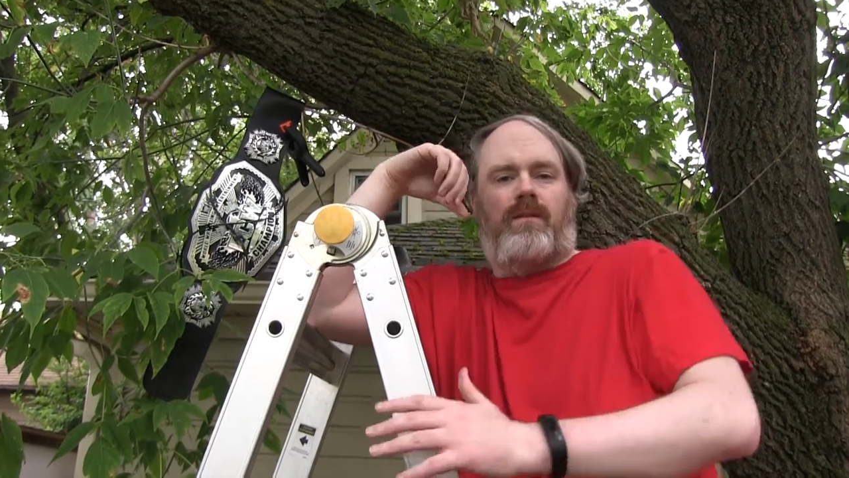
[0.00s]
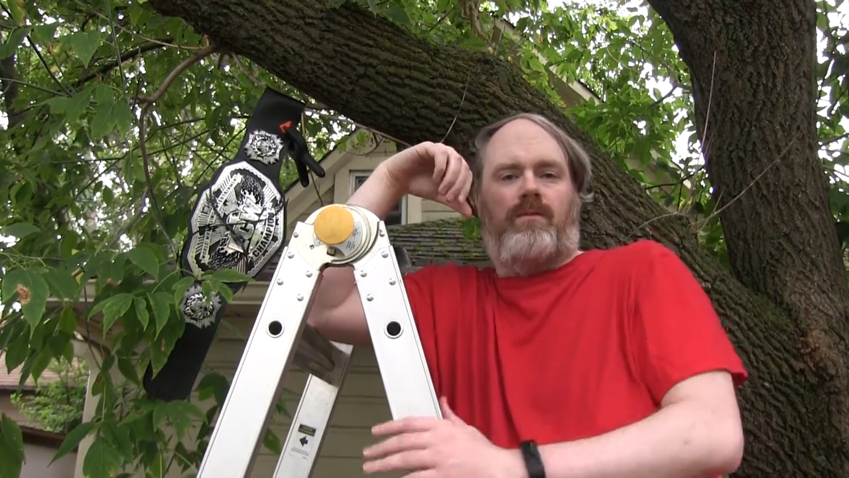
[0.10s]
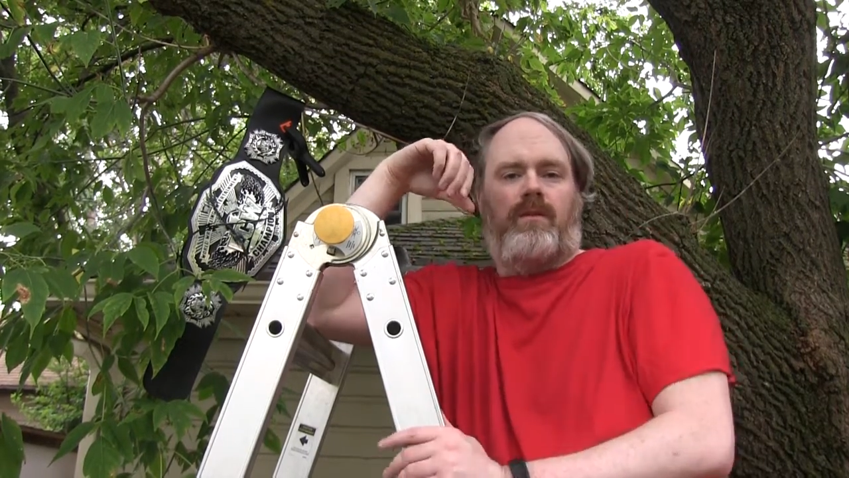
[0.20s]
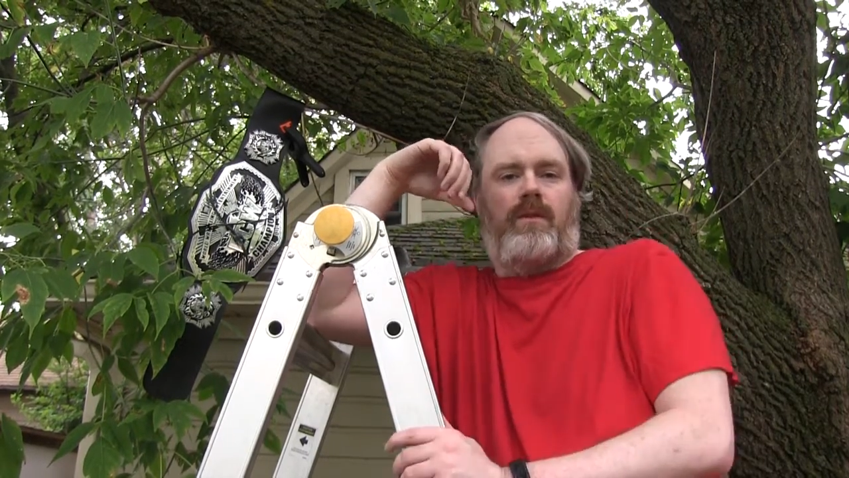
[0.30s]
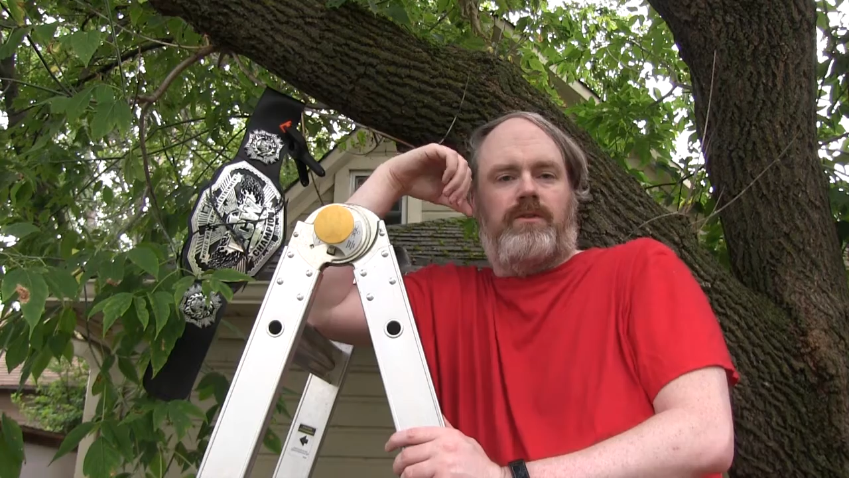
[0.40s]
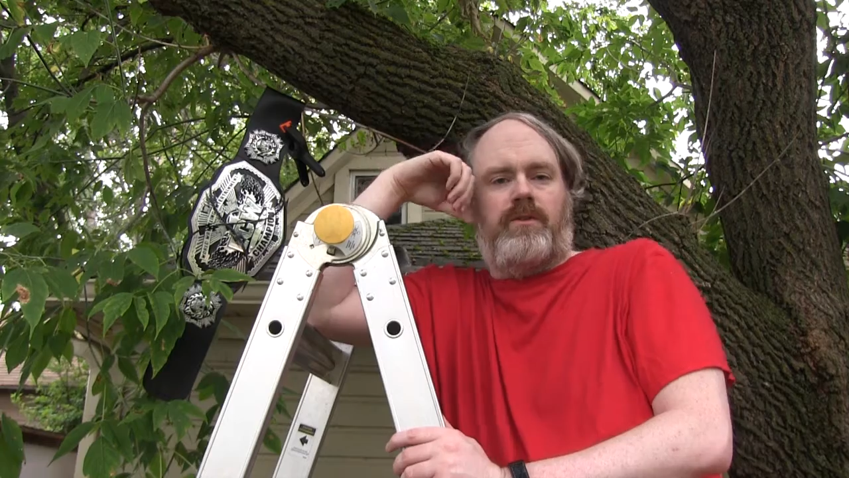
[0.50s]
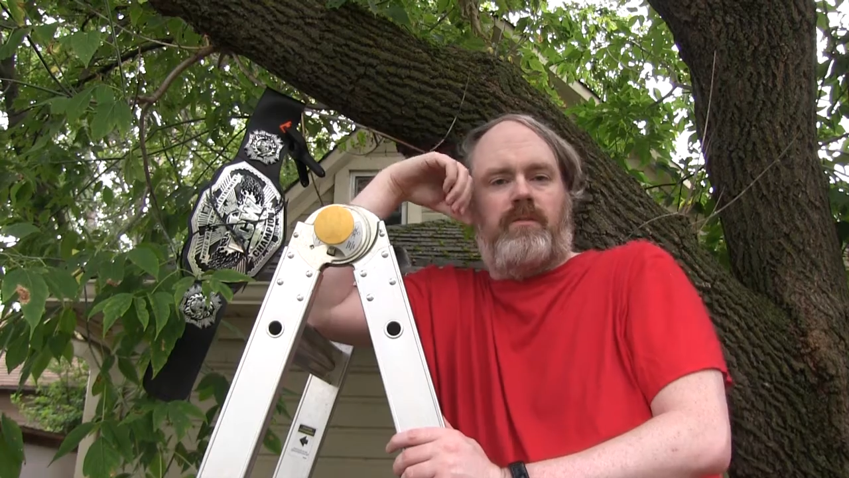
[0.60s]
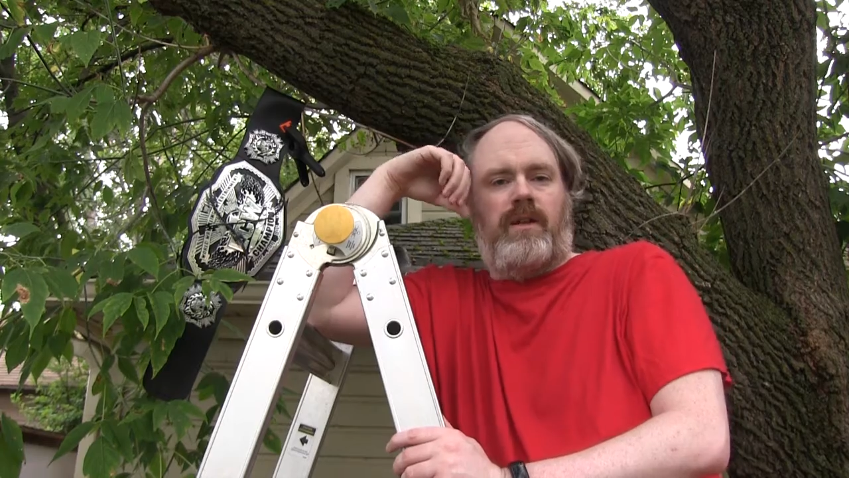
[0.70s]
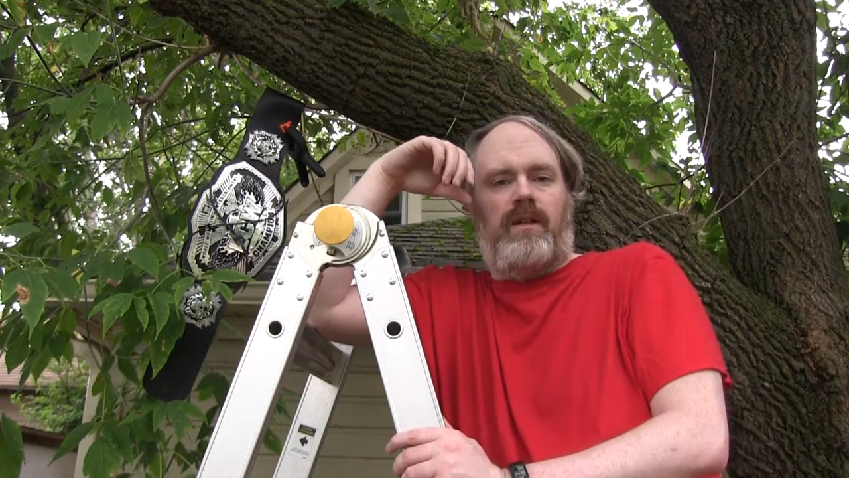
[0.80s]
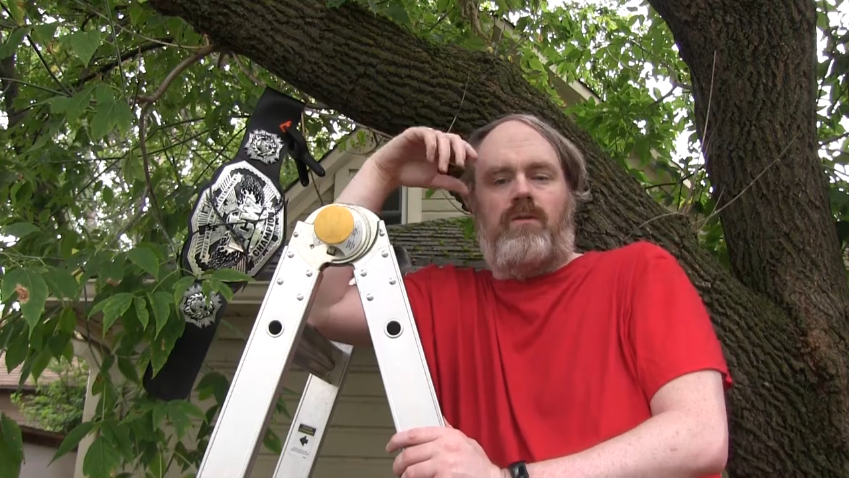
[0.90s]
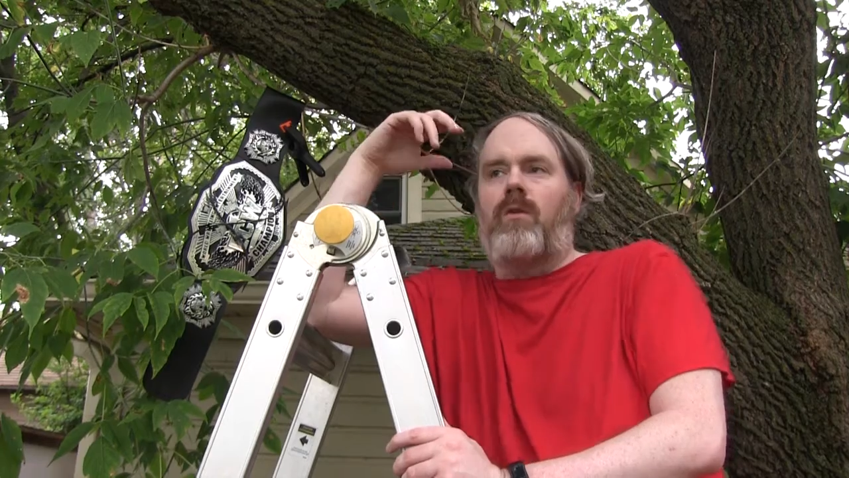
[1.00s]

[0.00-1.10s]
you in what should be a